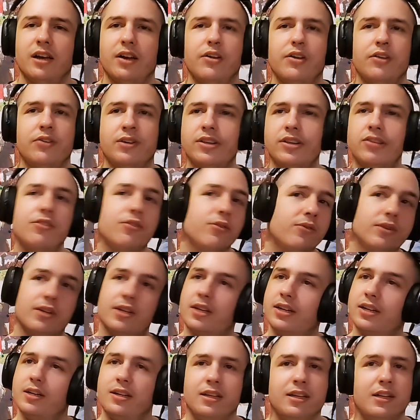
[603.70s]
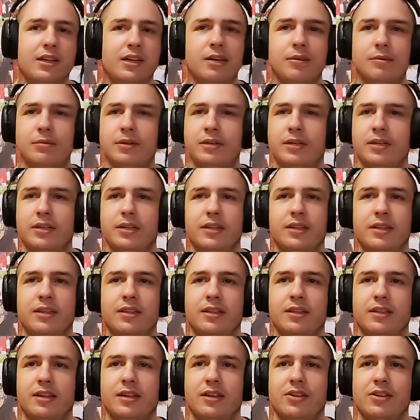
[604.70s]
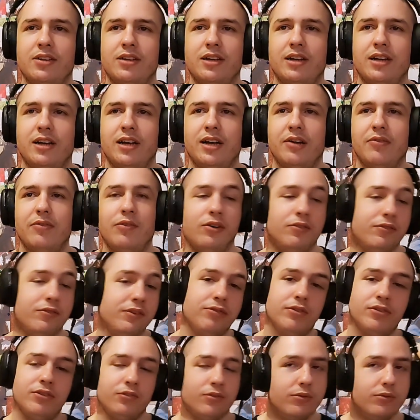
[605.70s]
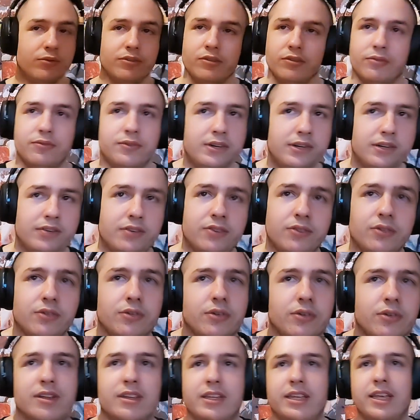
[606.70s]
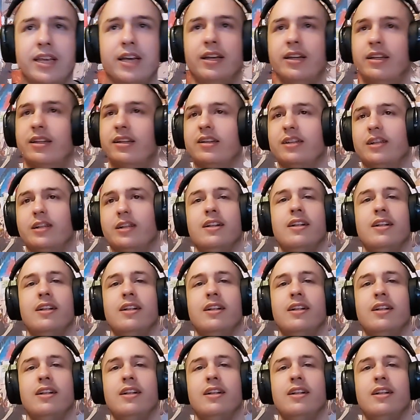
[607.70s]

Another great song. I mean, I've loved every song so far, so yeah.